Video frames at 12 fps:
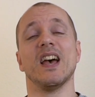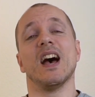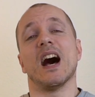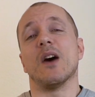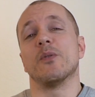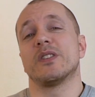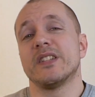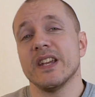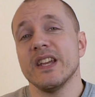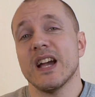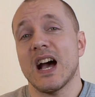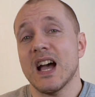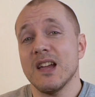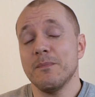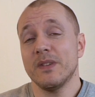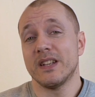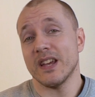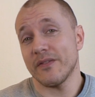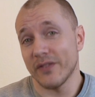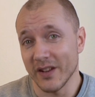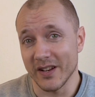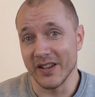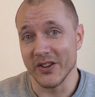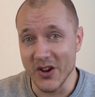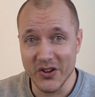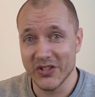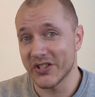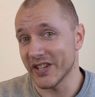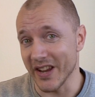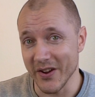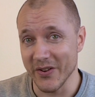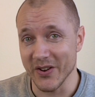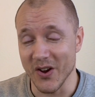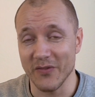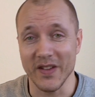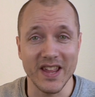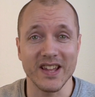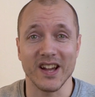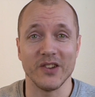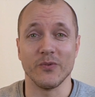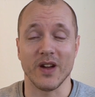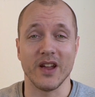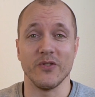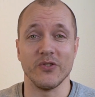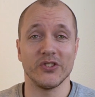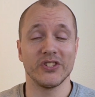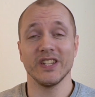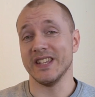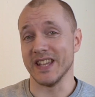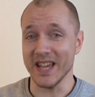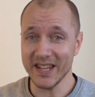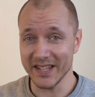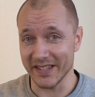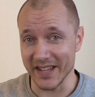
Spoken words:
I would say I'm definitely not scared of AI writers yet.